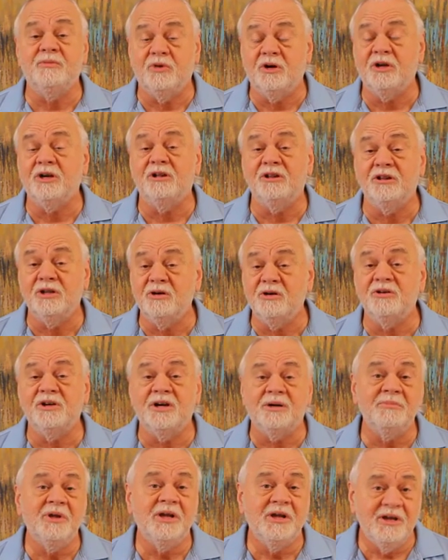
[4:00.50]
want to load
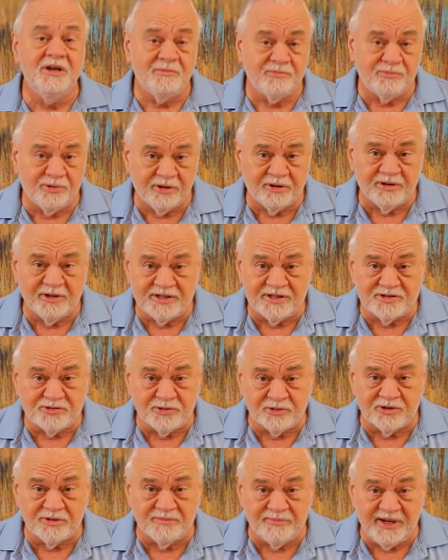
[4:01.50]
up Brooklyn's
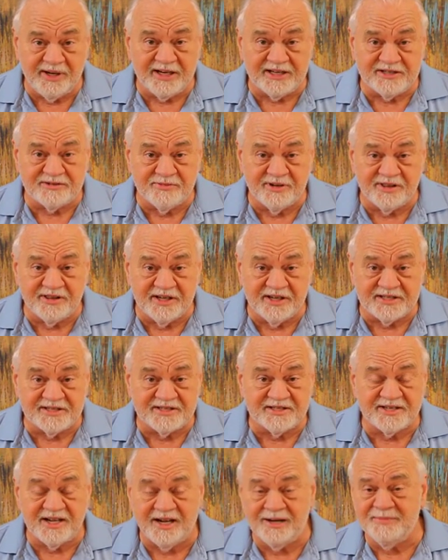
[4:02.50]
order banks with this.
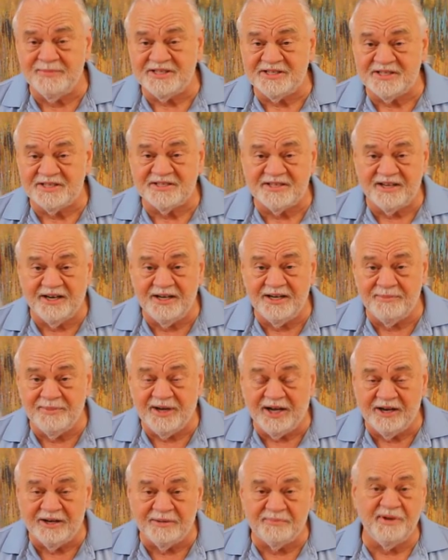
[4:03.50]
Simon's excited
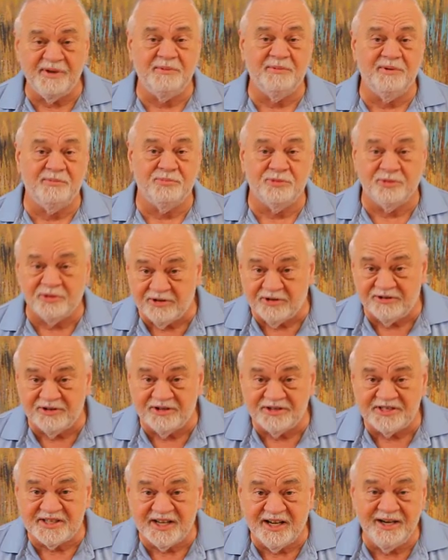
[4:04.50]
about it. People in Brooklyn are
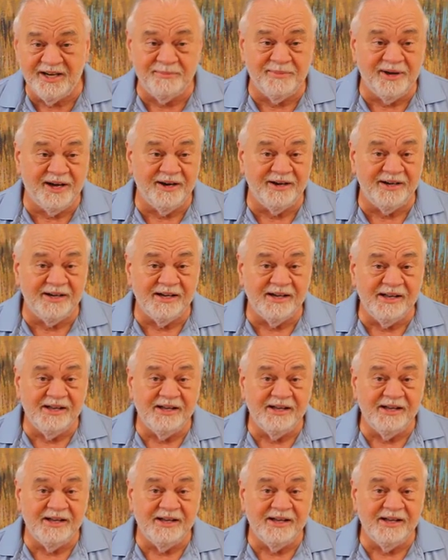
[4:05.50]
excited about it.